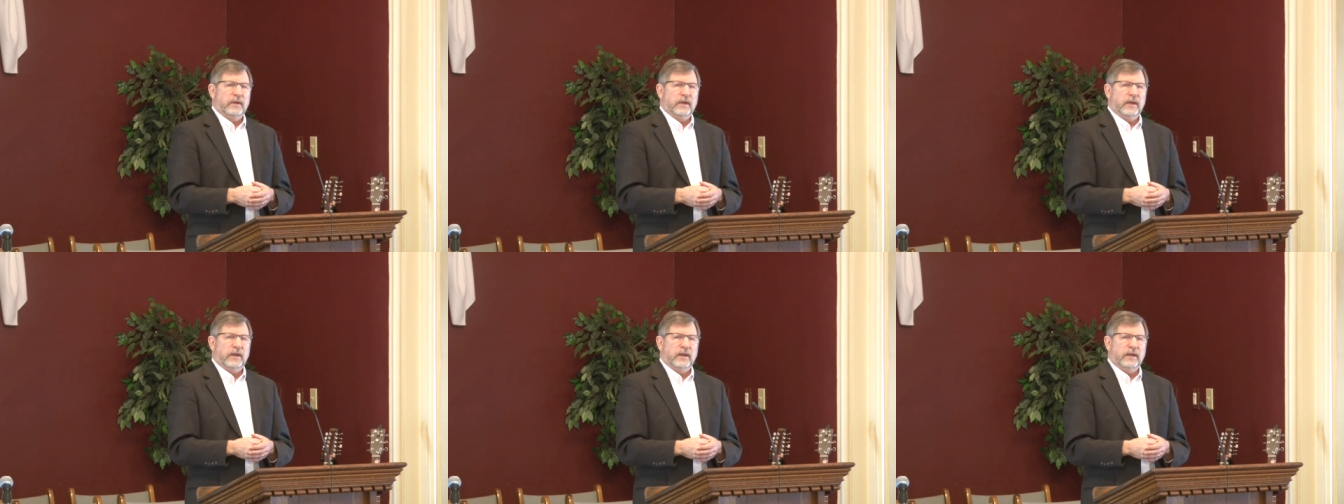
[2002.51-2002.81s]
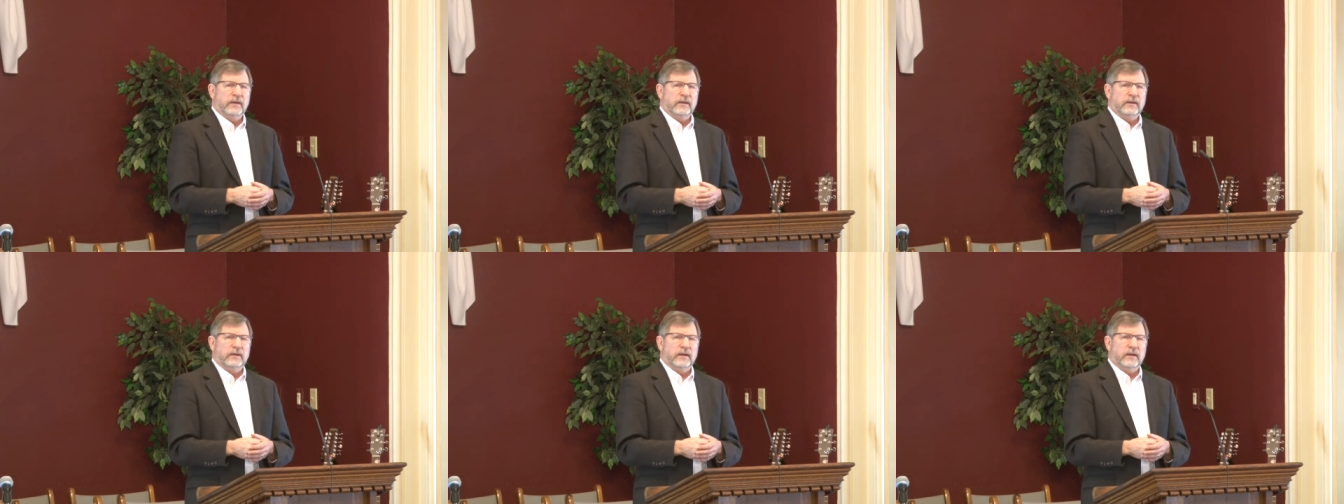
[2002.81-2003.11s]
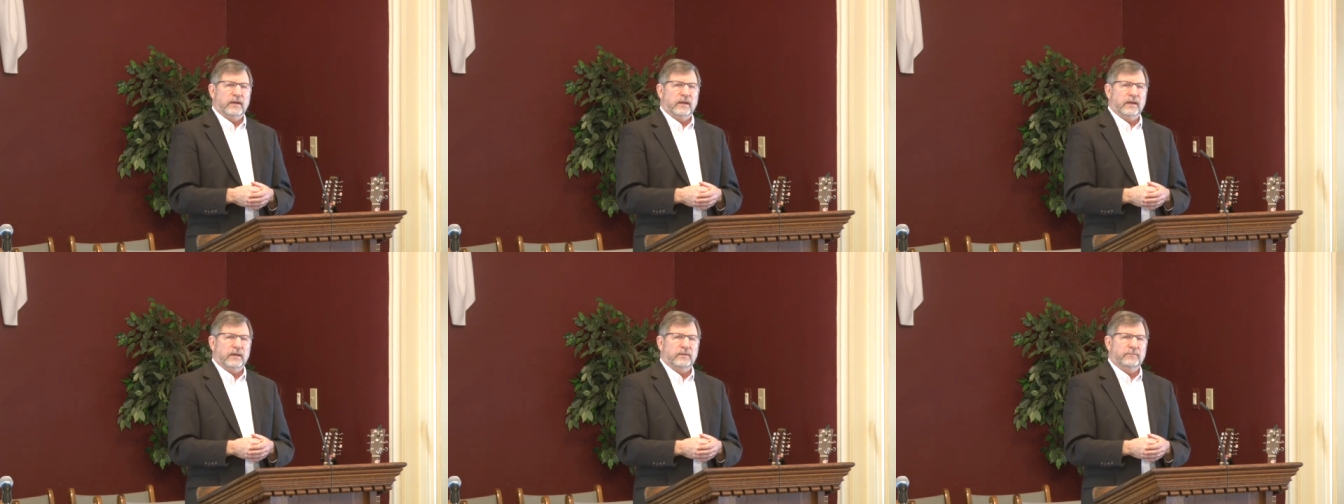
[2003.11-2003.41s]
and
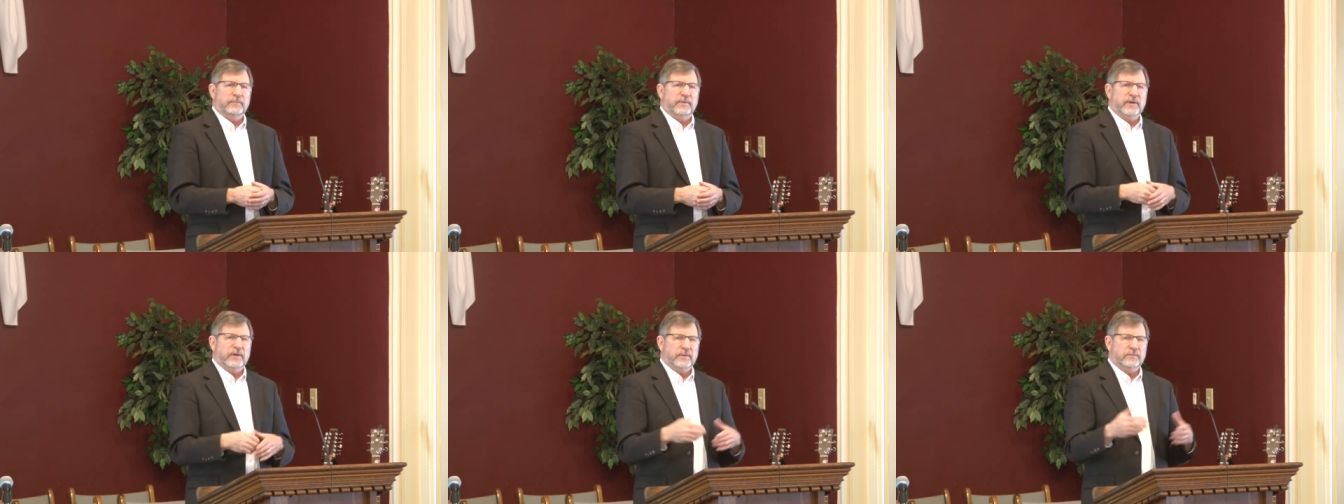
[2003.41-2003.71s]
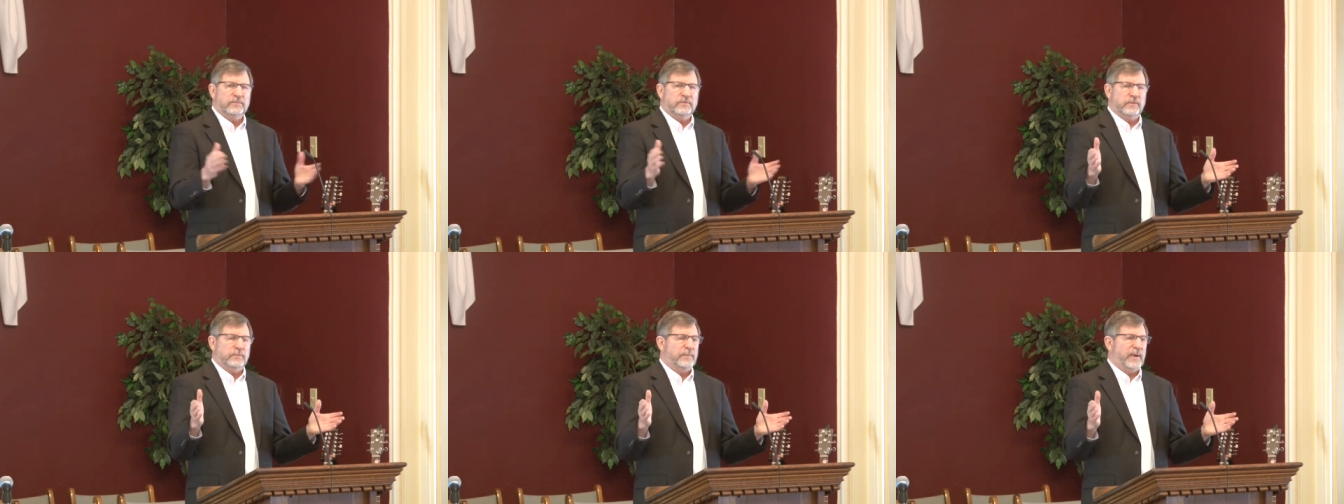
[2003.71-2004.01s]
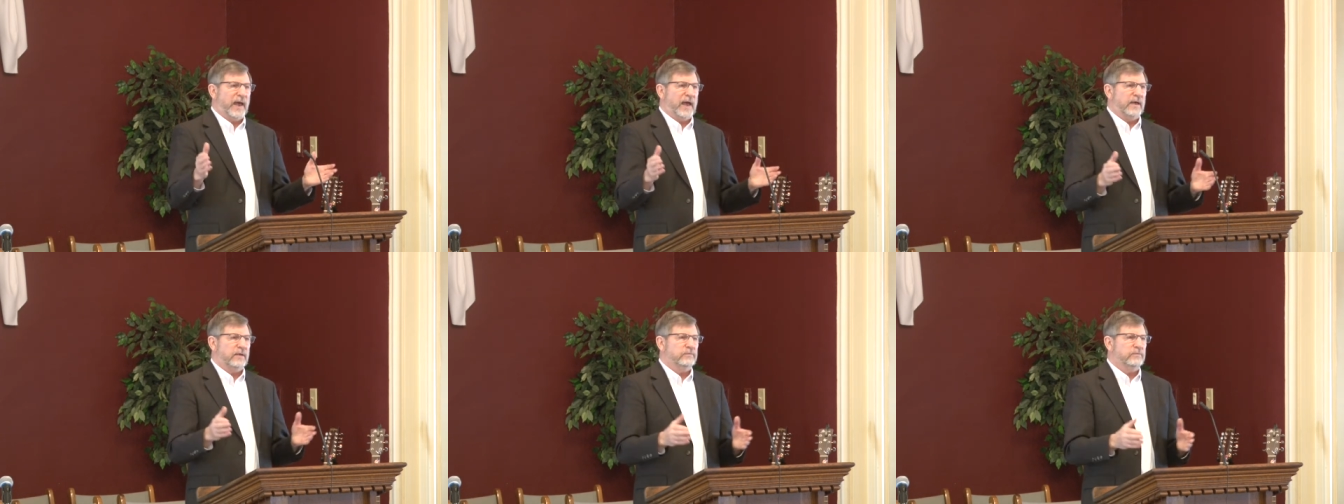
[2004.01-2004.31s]
uh, becomes the
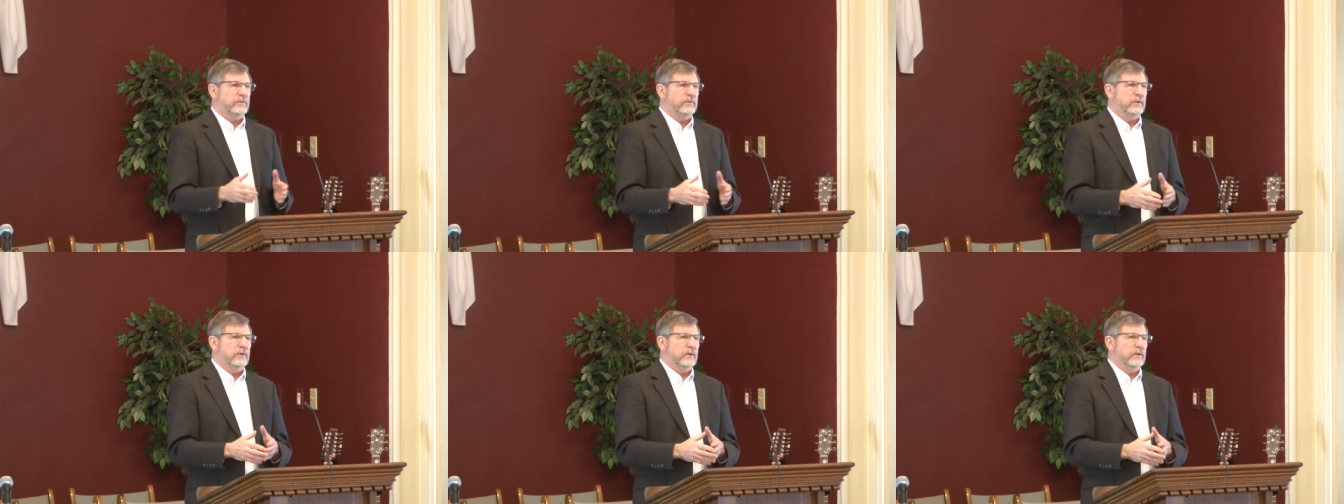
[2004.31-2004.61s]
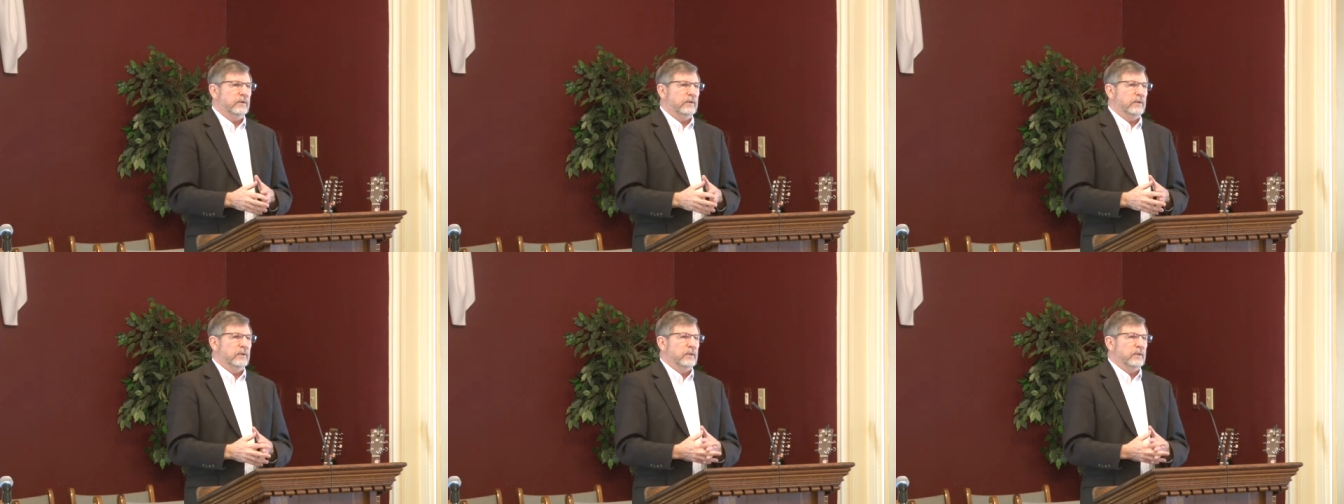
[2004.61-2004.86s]
pastor.